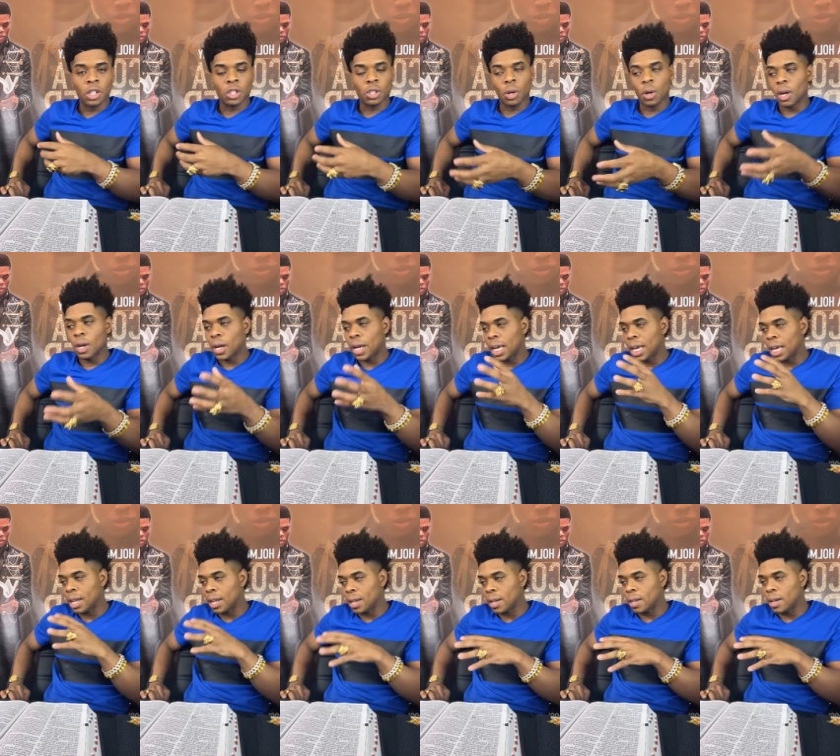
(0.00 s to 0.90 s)
So
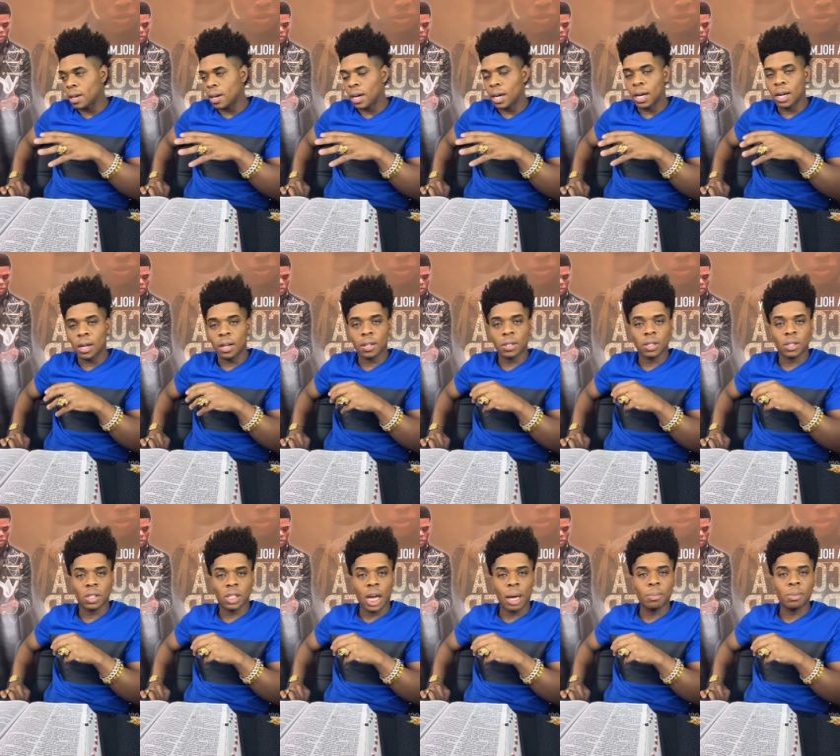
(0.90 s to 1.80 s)
in uh,
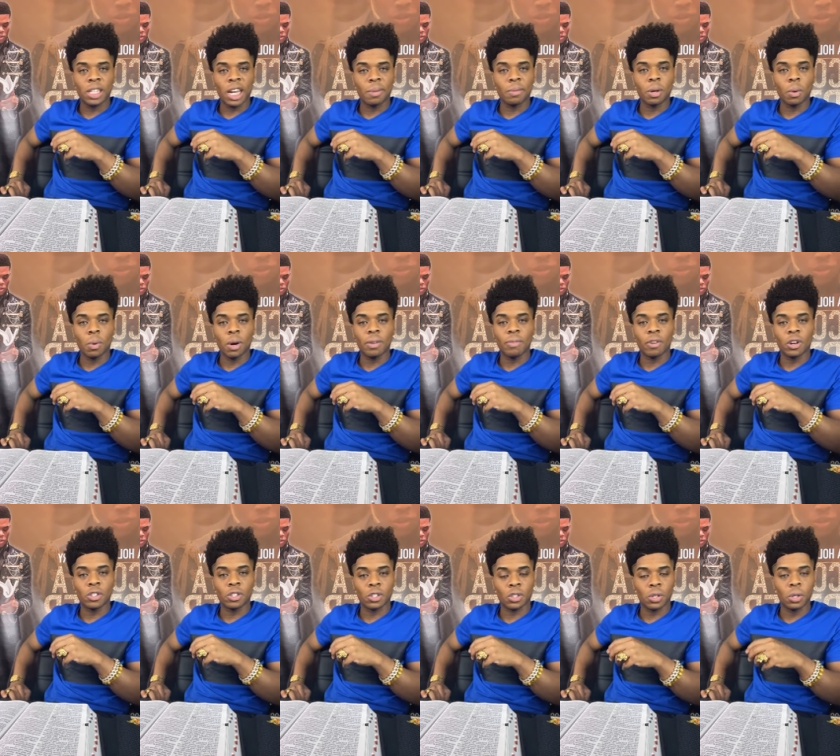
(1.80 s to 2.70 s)
Psalm chapter 1,
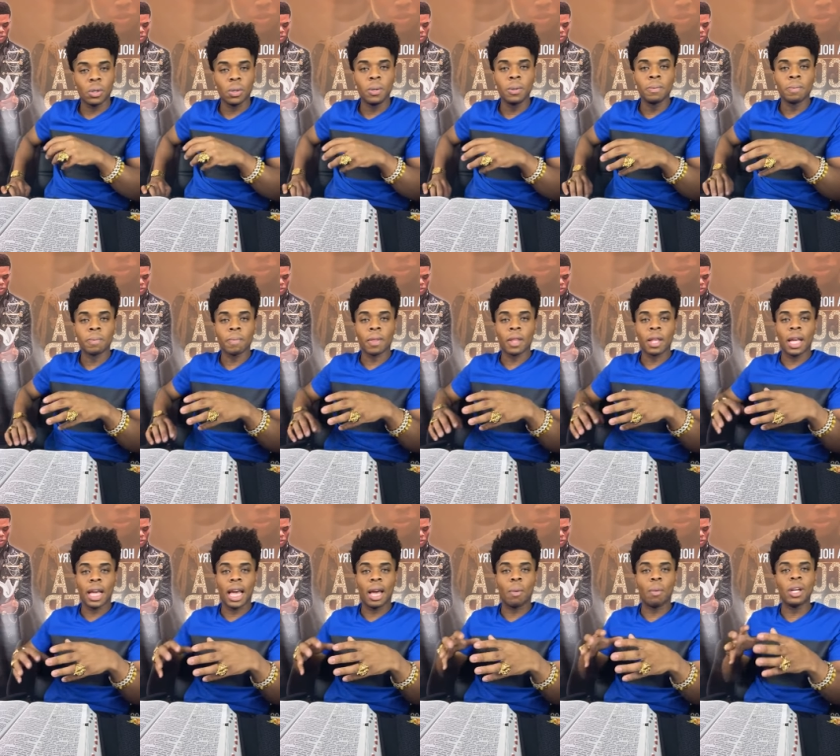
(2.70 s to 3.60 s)
verse 2,
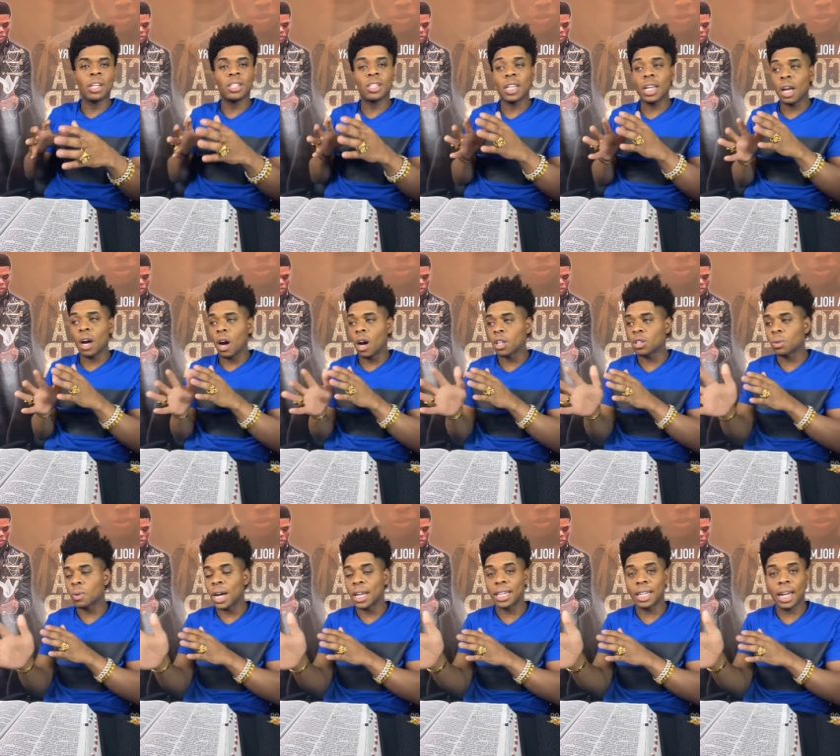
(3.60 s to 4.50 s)
and we see all
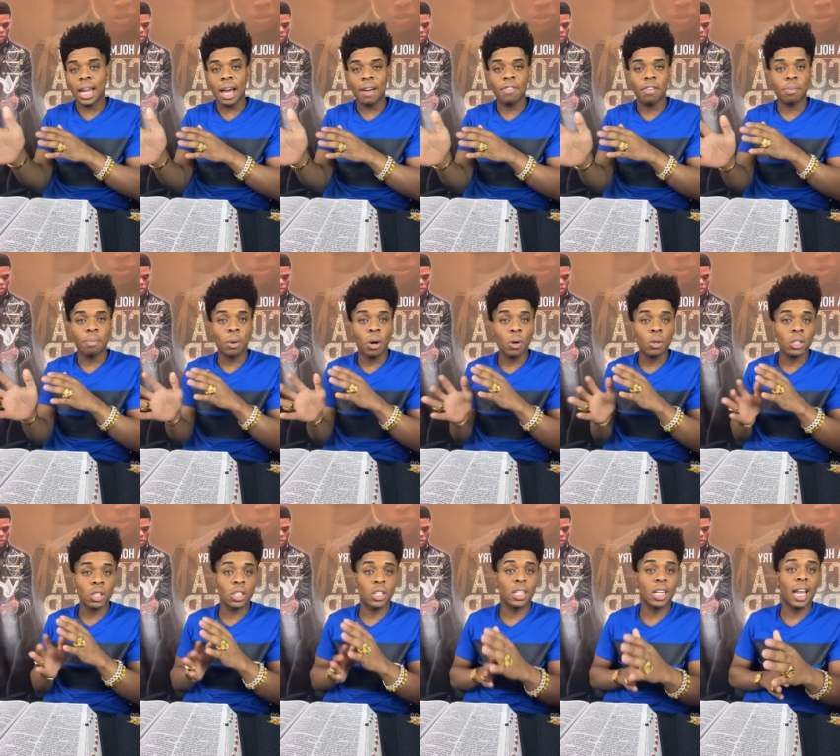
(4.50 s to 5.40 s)
throughout the life of
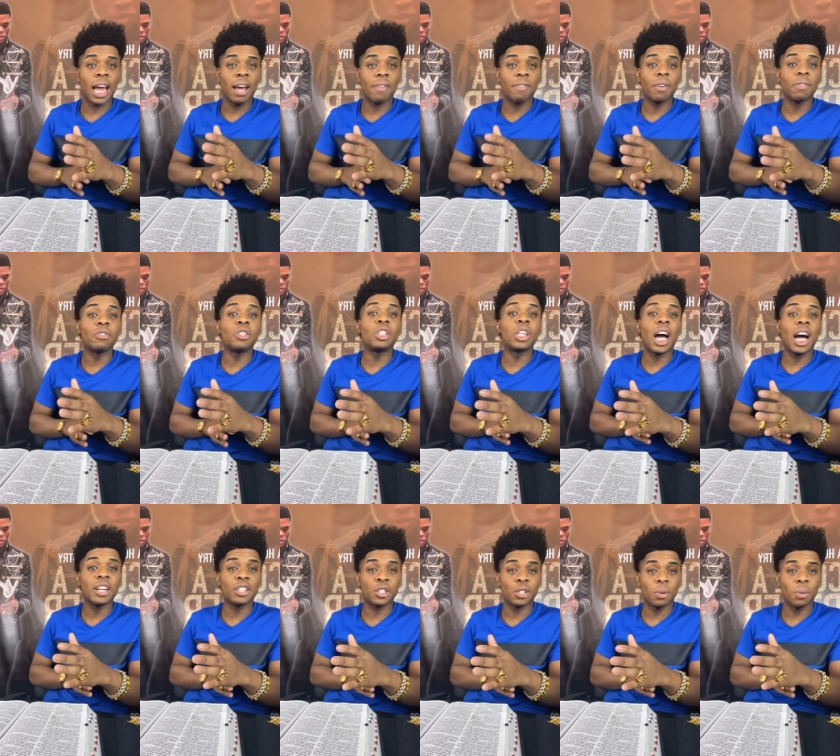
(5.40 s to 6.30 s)
Moses, the life of
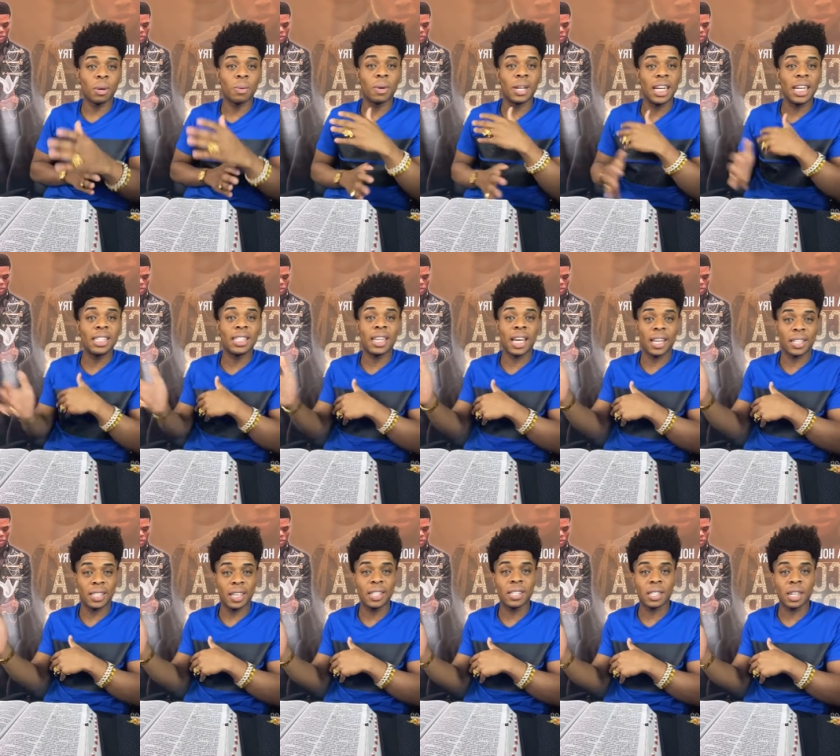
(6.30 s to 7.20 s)
Joshua when he
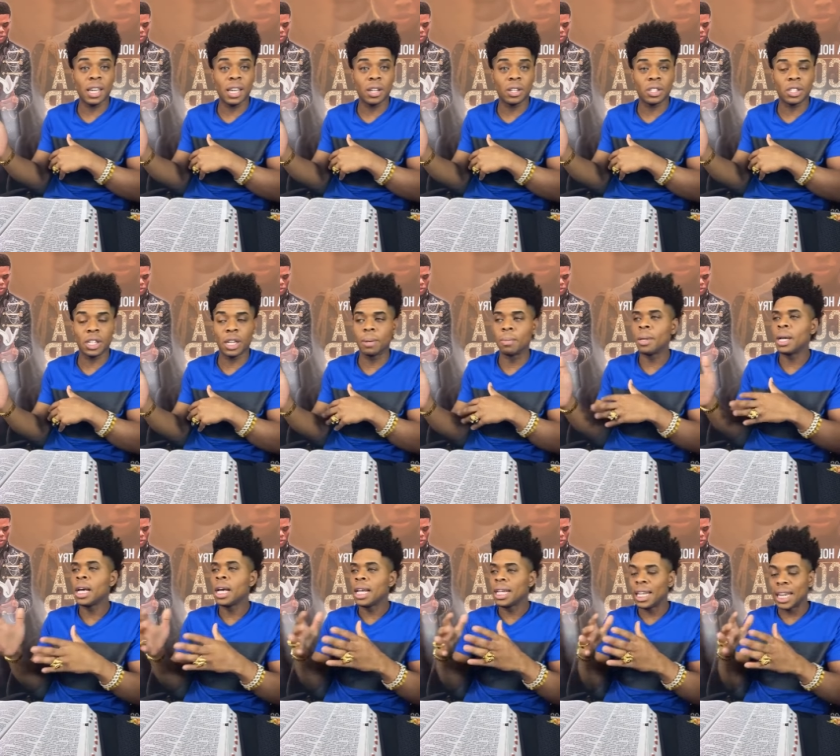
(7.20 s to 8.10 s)
takes his leadership,
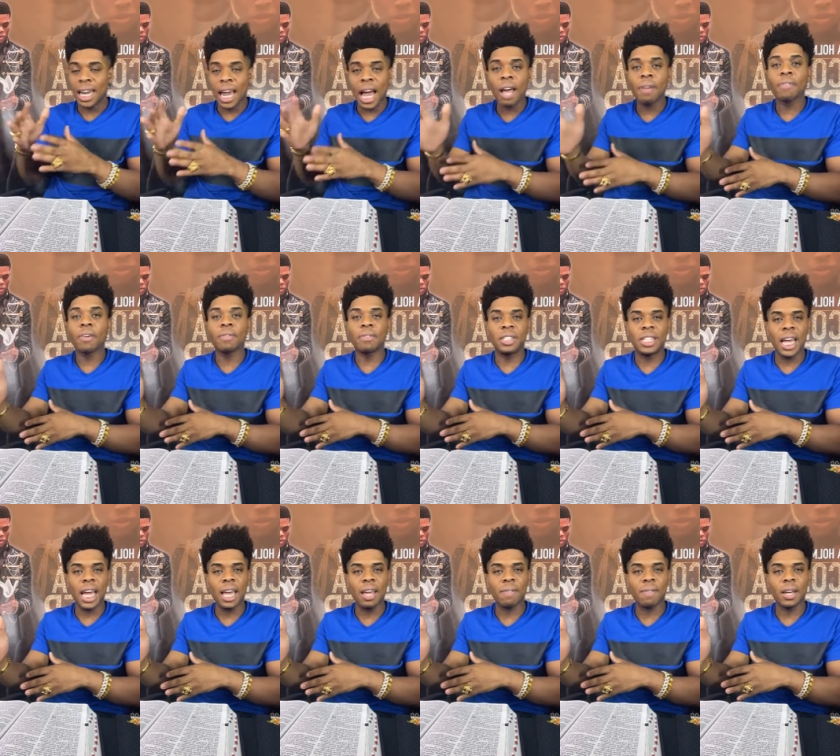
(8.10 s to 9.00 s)
the life of
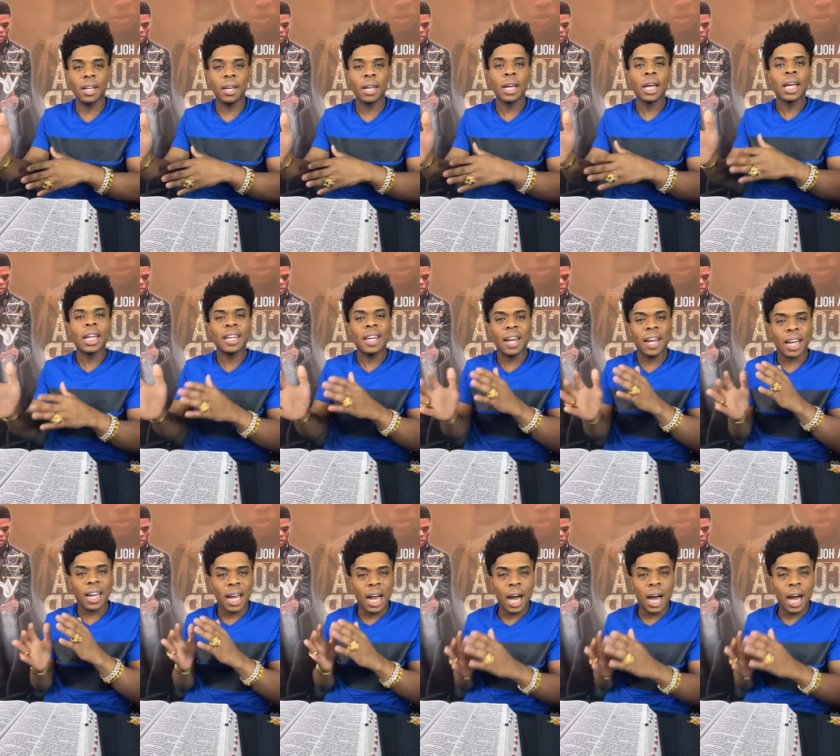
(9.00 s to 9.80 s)
David, they're